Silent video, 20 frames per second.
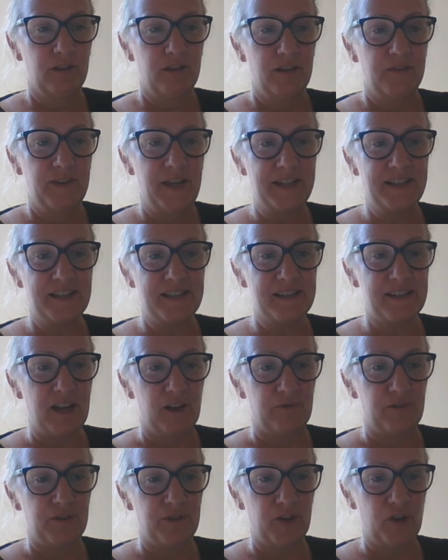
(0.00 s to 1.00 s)
they
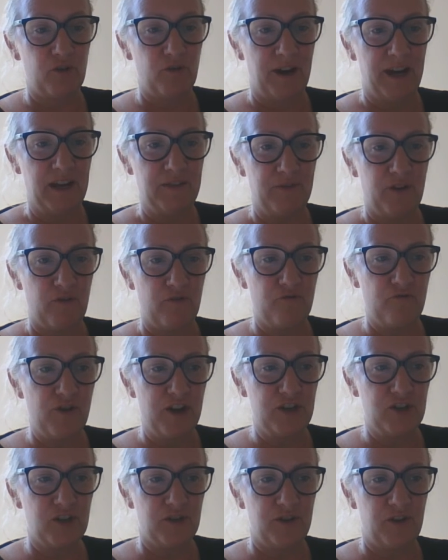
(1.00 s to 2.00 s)
discovered the grave of
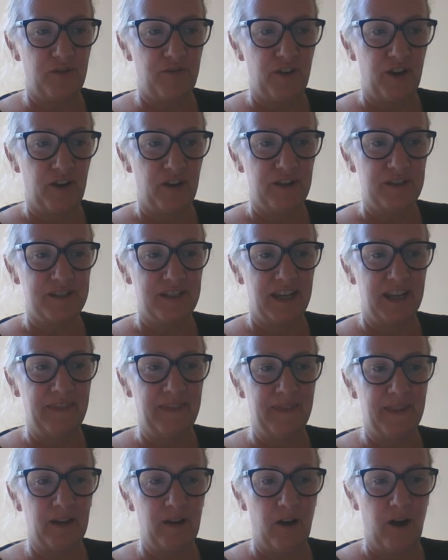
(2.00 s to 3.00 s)
Richard III in
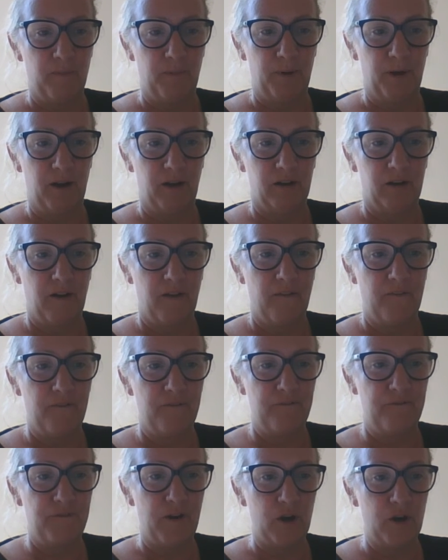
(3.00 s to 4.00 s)
the car park,
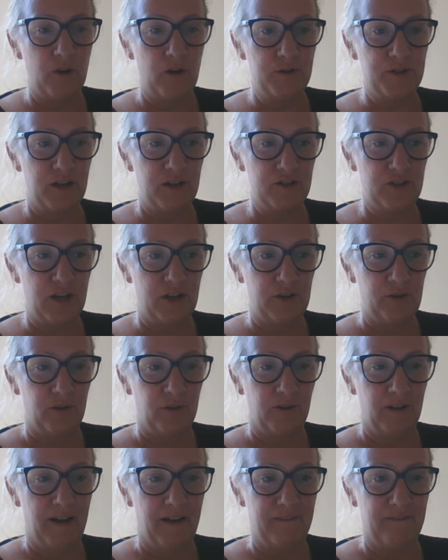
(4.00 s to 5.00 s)
followed our
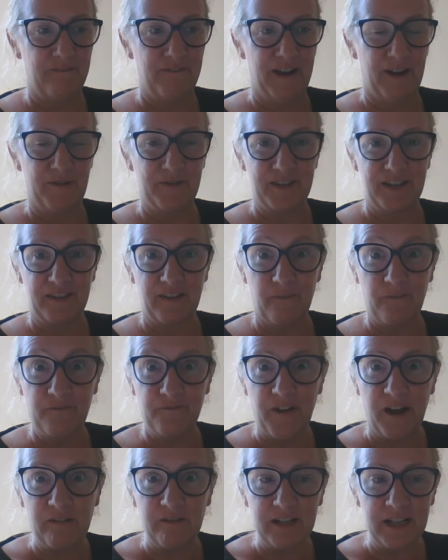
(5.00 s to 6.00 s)
tunnel, and found it the
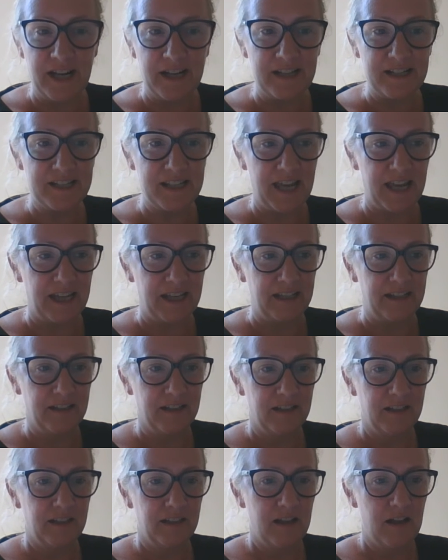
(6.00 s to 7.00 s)
very next day.
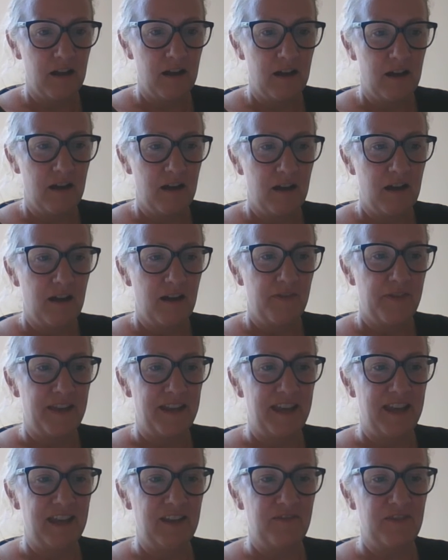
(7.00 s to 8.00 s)
They
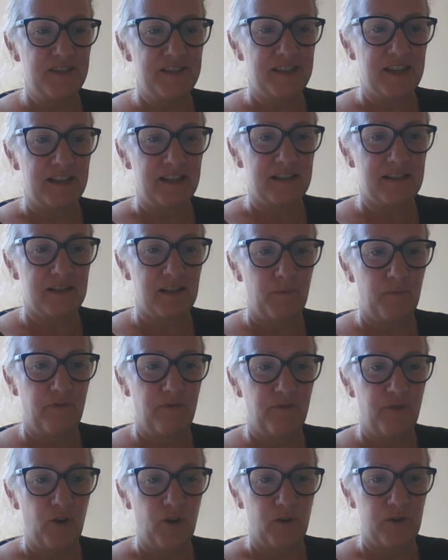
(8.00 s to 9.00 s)
even said some
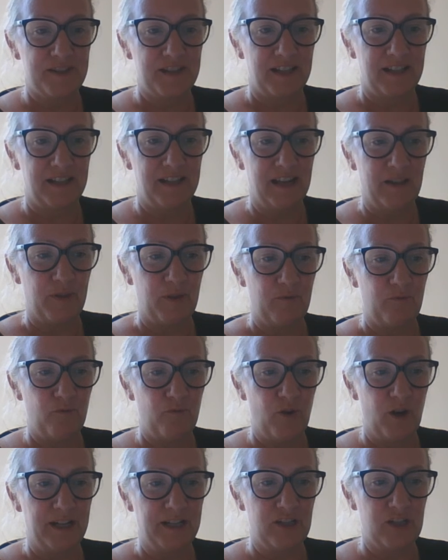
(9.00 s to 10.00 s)
fox had led them
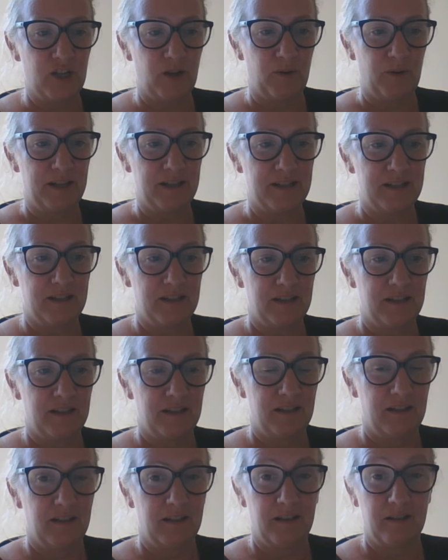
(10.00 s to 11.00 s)
right to it.
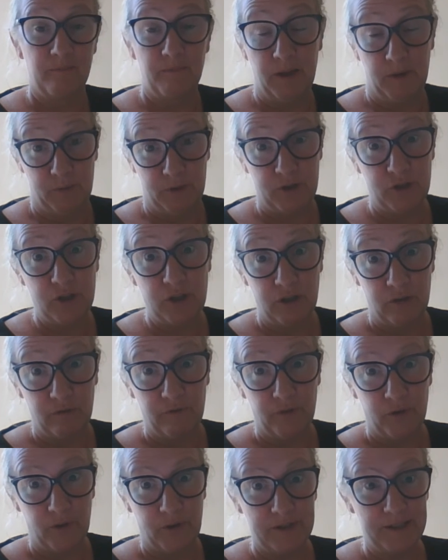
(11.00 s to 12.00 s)
It was 2
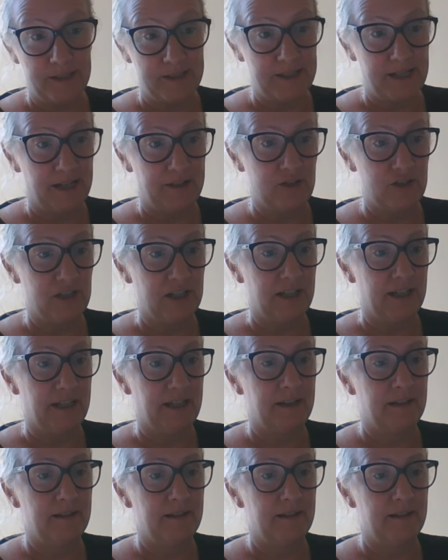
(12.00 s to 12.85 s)
foxes, actually.